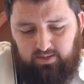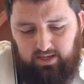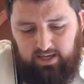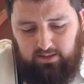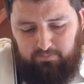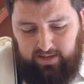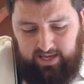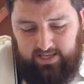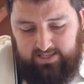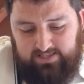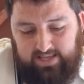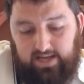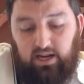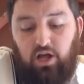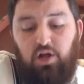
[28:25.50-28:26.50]
It means
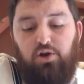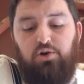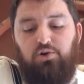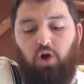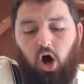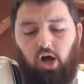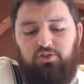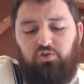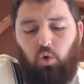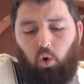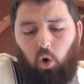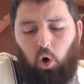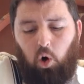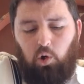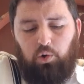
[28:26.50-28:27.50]
that not
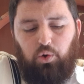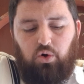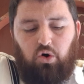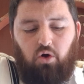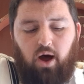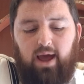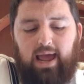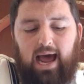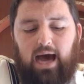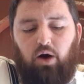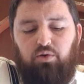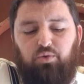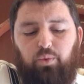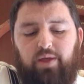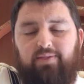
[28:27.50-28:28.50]
all who cry
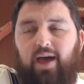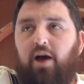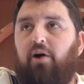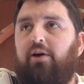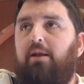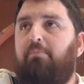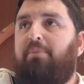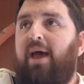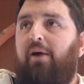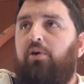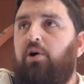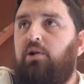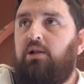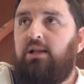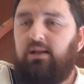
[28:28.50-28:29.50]
out when they are in
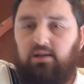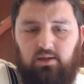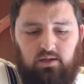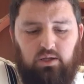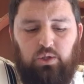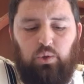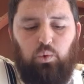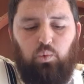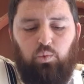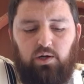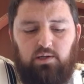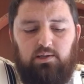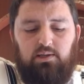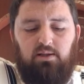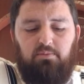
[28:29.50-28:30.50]
peril
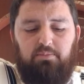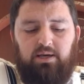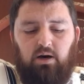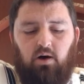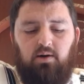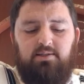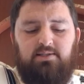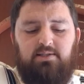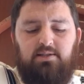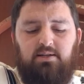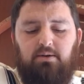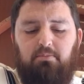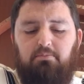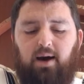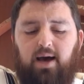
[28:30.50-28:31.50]
will be
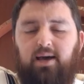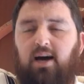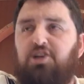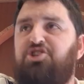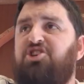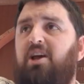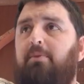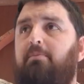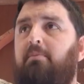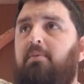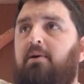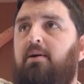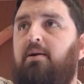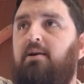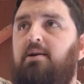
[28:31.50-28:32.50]
answered by Hashem.
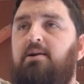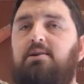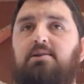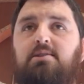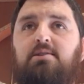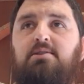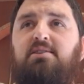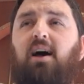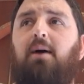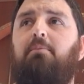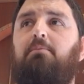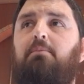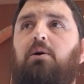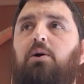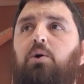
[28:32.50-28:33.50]

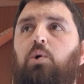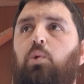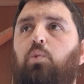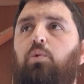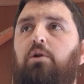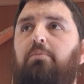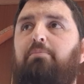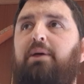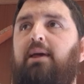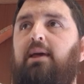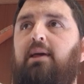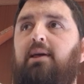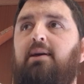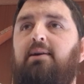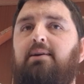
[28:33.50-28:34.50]
Some will
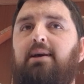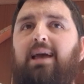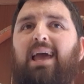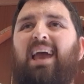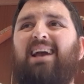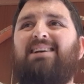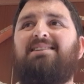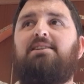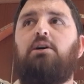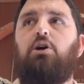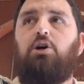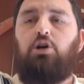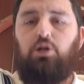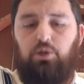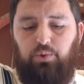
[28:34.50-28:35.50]
be
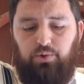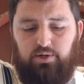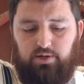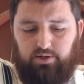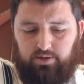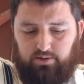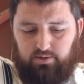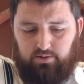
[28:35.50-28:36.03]
excluded.